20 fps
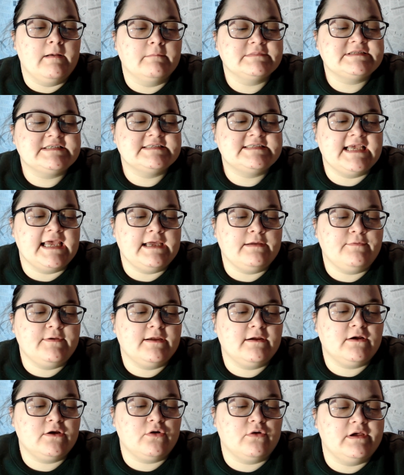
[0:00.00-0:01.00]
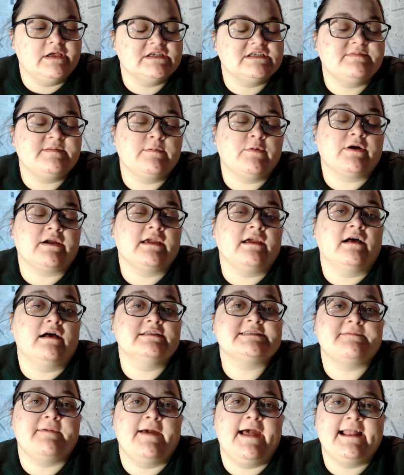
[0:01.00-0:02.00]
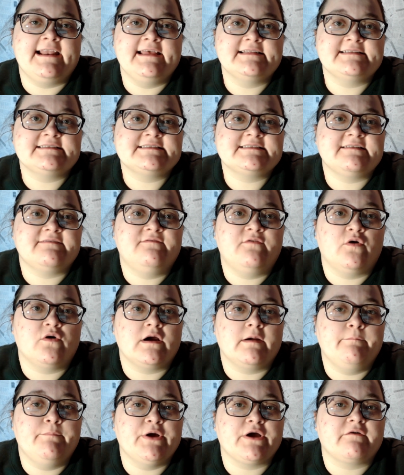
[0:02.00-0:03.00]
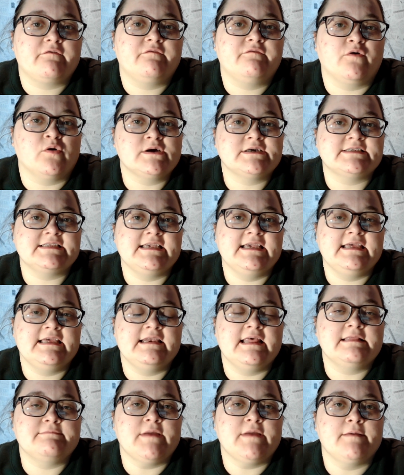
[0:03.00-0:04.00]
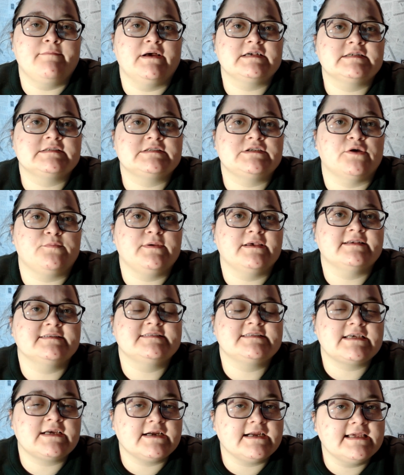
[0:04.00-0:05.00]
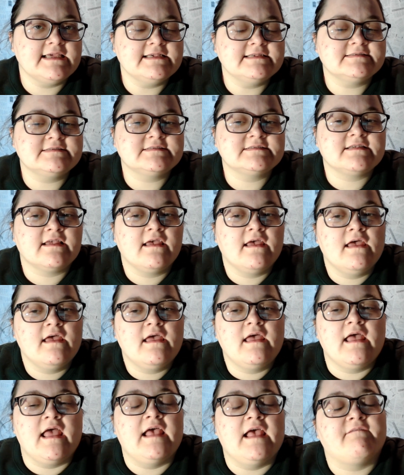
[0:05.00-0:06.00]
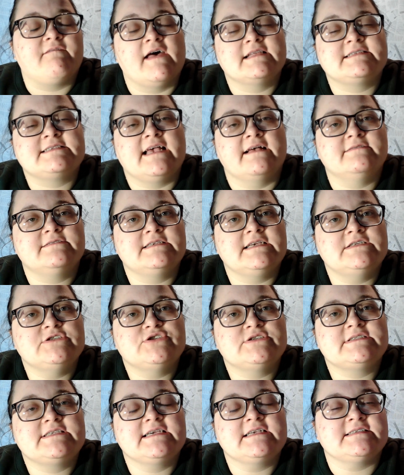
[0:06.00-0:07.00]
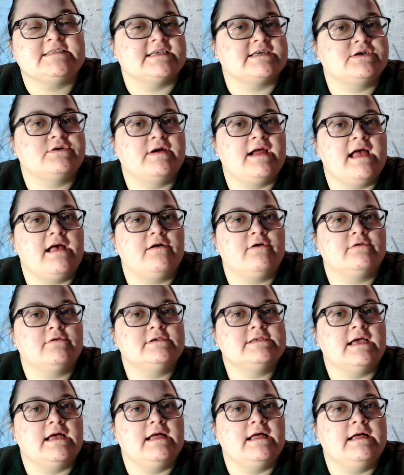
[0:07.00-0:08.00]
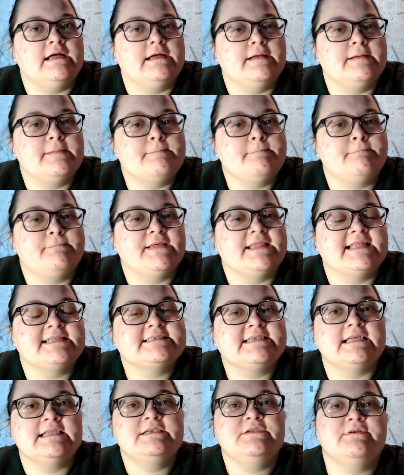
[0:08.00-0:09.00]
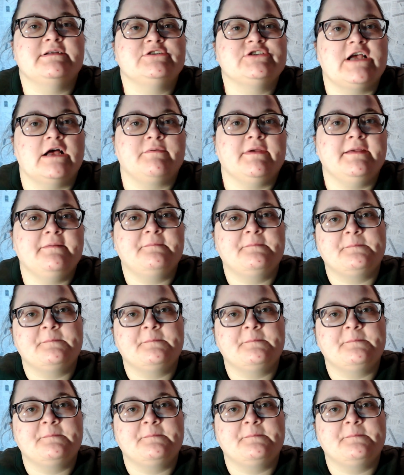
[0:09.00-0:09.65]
Today we are going to be working on some edits for book 14 in my Bugztopia series. If that sounds interesting, stick around, but let's get into it, shall we?